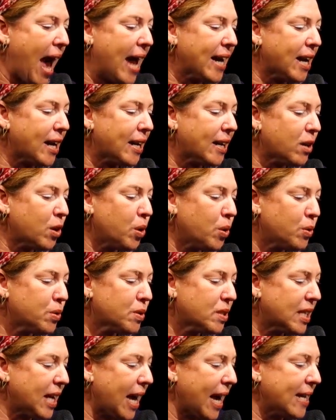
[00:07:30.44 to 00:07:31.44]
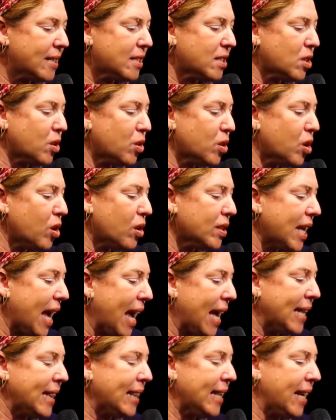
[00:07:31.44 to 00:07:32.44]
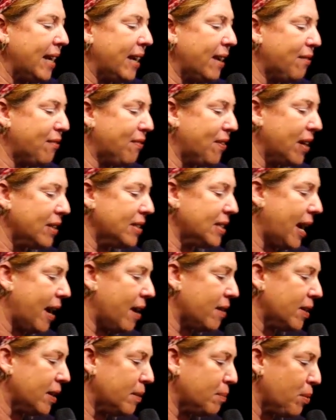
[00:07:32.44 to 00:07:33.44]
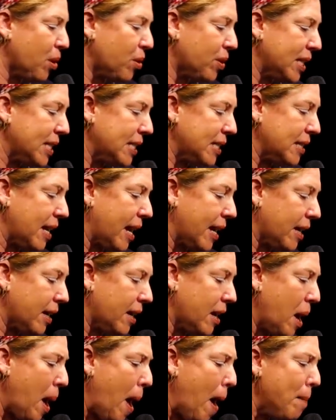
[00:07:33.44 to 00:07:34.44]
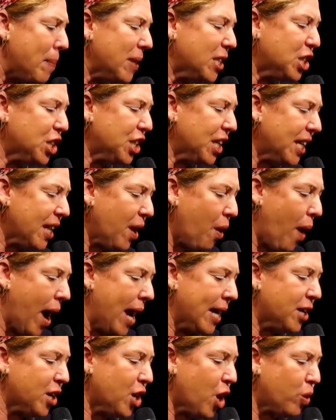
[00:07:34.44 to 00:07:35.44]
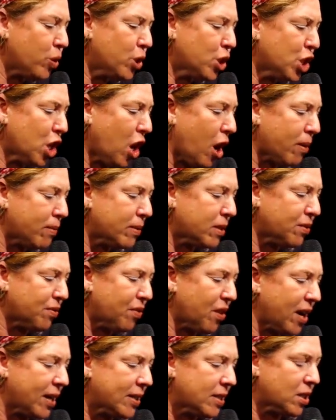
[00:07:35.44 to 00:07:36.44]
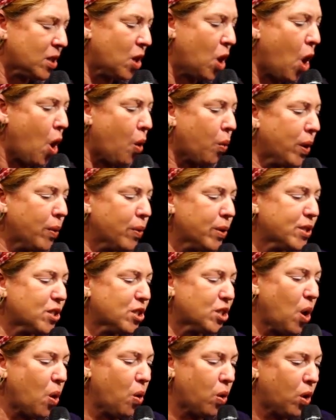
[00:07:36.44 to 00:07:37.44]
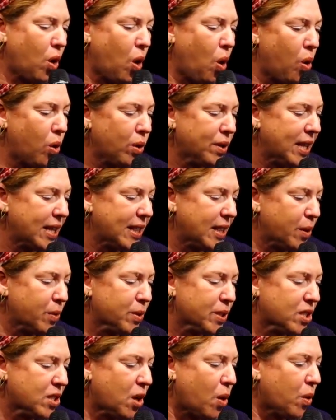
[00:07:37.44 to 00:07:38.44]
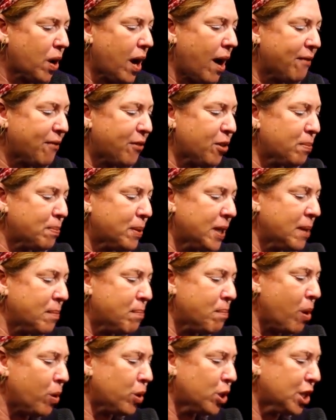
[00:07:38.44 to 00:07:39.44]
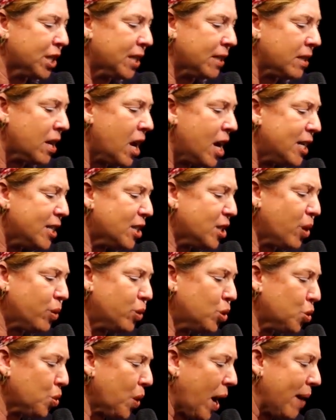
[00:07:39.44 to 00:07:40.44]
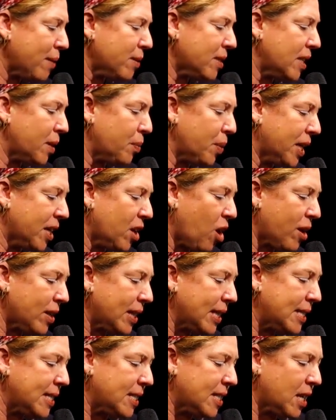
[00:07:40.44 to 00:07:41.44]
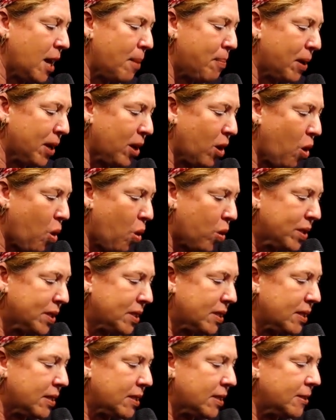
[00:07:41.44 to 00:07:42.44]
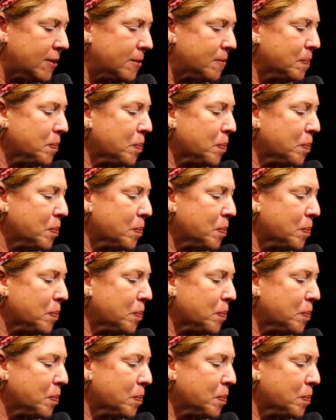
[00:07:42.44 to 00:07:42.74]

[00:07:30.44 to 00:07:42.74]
and at whose gates good old Eli fell down and broke his neck. But Shiloh had no charms for us. We were so cold that there was no comfort but in motion, so drowsy we could hardly sit up on our horses.